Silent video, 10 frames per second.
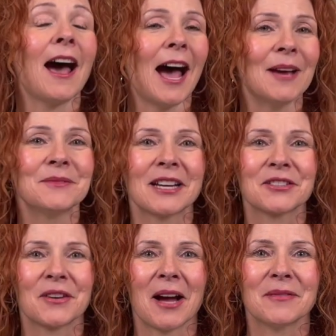I'm
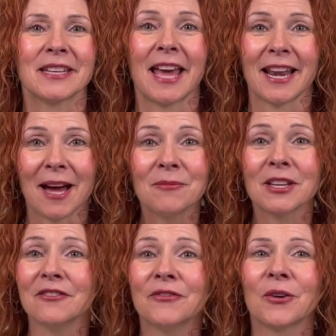Dr. Robin, and I'm
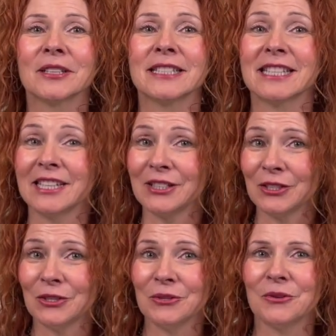looking forward to seeing
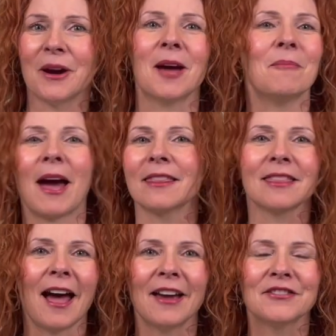you at my
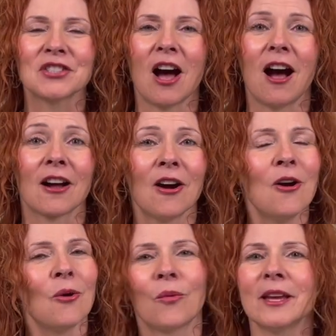live talk,
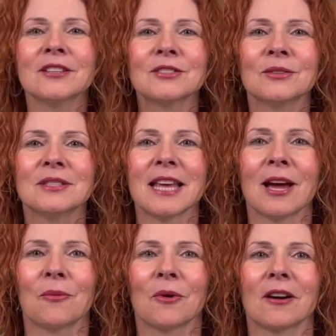Wingsuits
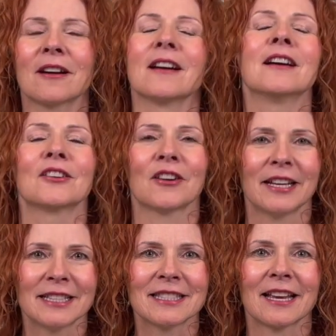at Work,
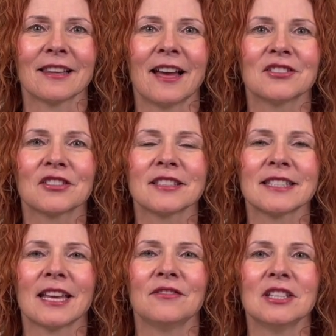Creating Psychological
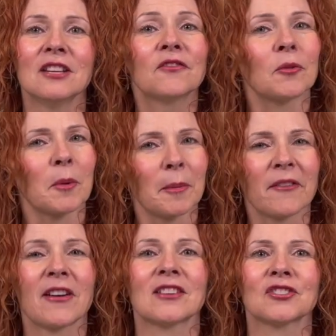Safety for
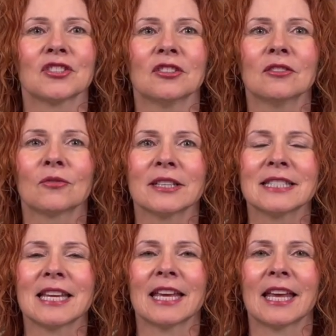Professional
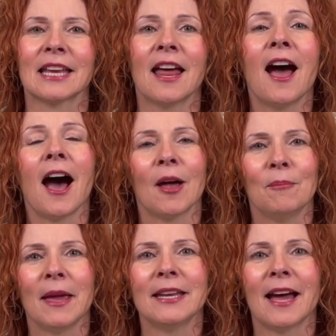Risk-Taking, on
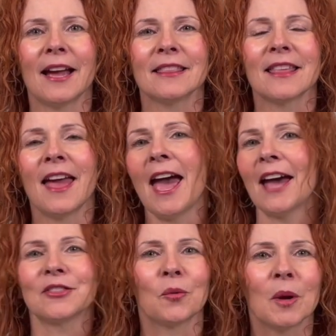May 9th
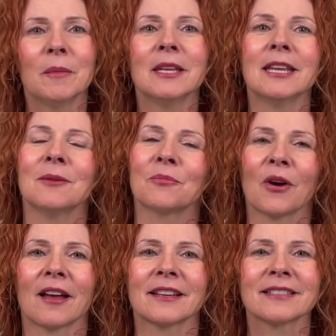at the Women in
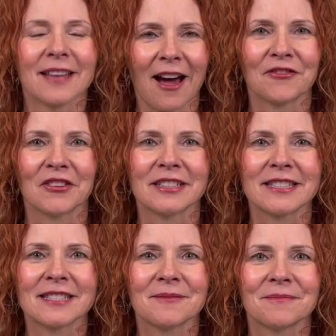Product
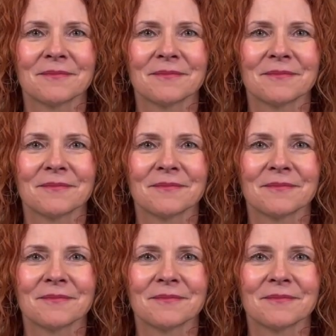Conference.